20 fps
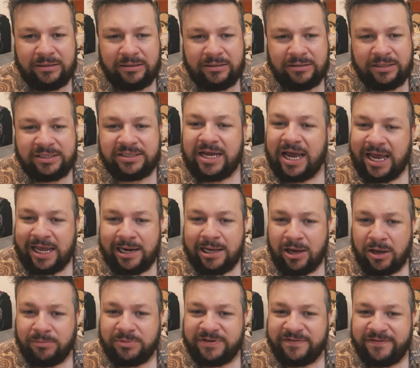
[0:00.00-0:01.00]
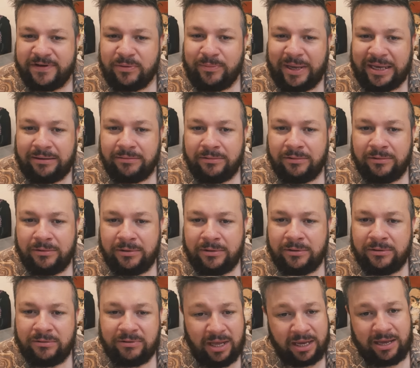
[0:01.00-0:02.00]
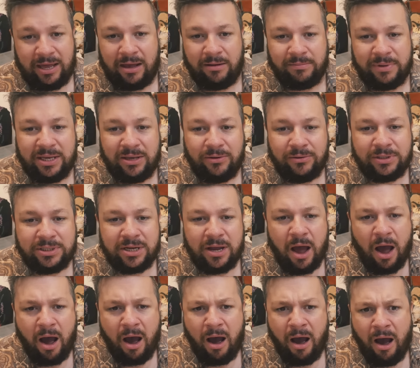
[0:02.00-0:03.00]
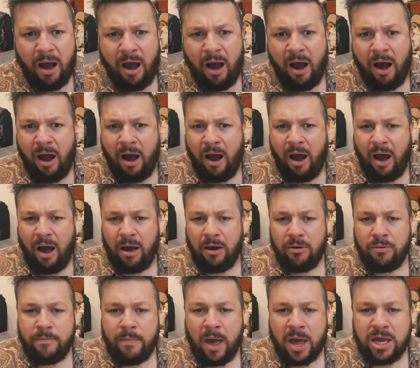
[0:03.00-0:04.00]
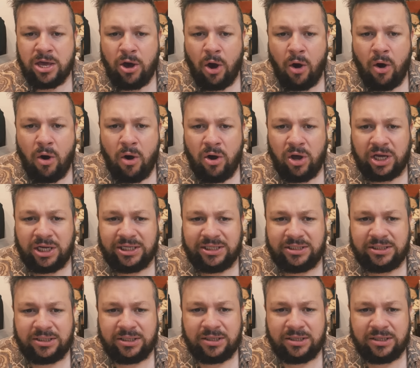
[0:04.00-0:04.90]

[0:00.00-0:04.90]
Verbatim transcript: There's a helicopter filming. That can't be good. Oh my God.